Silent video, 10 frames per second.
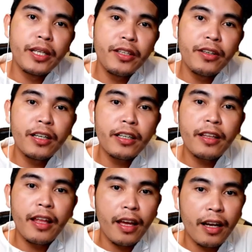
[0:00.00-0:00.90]
when you
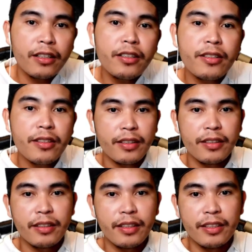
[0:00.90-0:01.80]
are there,
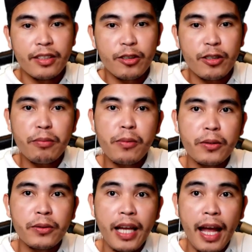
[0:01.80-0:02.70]
enter the
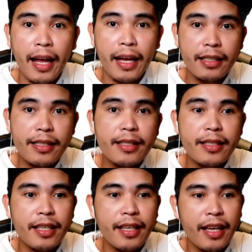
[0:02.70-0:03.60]

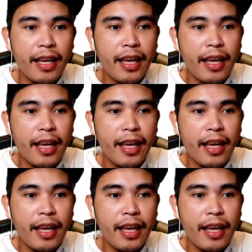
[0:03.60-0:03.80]
broadcast